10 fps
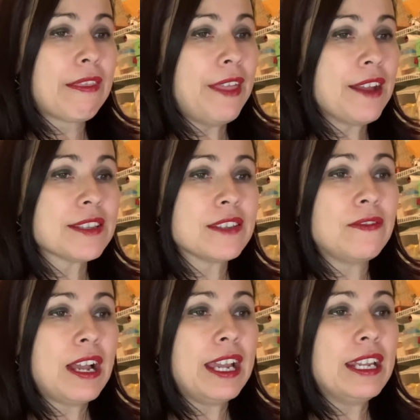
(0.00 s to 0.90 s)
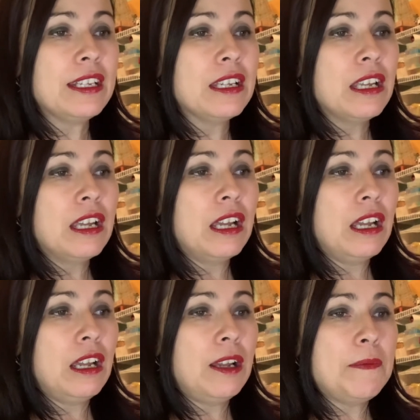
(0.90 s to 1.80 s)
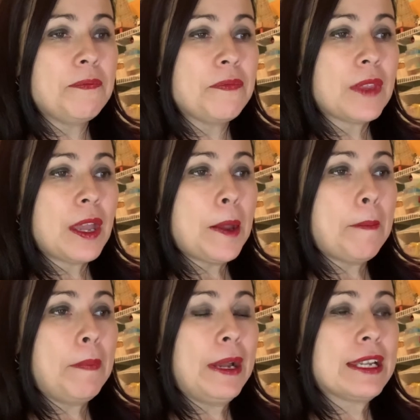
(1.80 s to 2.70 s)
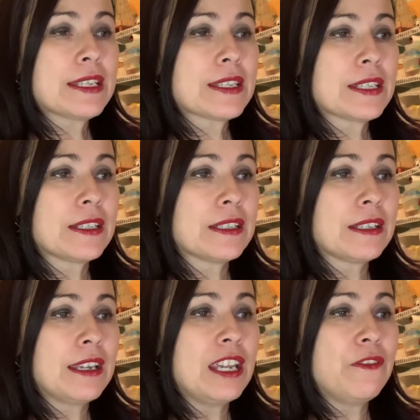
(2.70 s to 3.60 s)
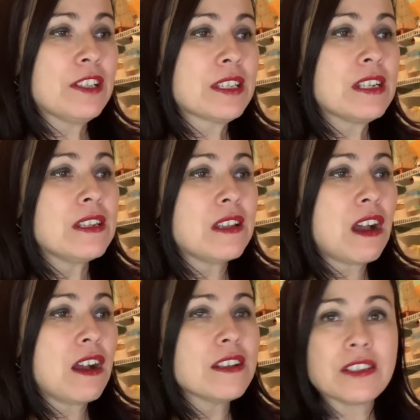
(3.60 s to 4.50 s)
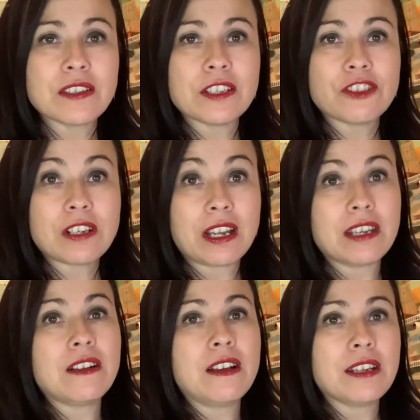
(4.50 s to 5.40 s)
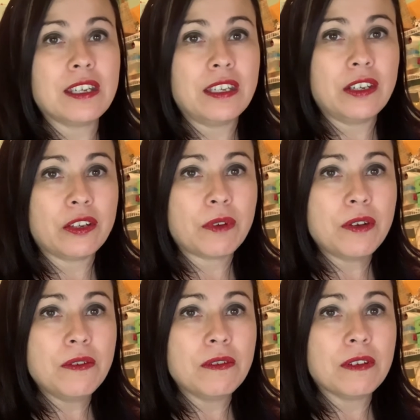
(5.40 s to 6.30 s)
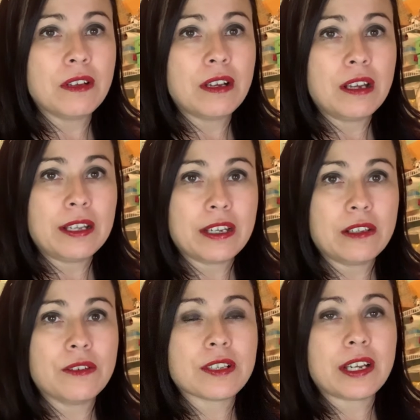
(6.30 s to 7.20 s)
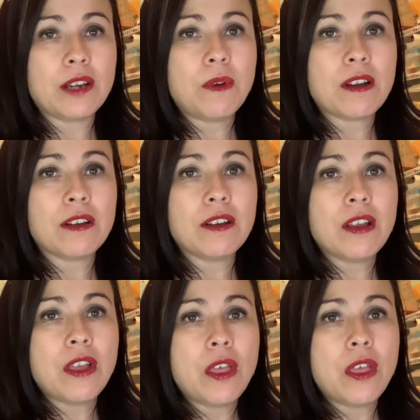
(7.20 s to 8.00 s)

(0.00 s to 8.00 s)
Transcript: That's fine. But if it's a nod to such an iconic hero like Luke Skywalker,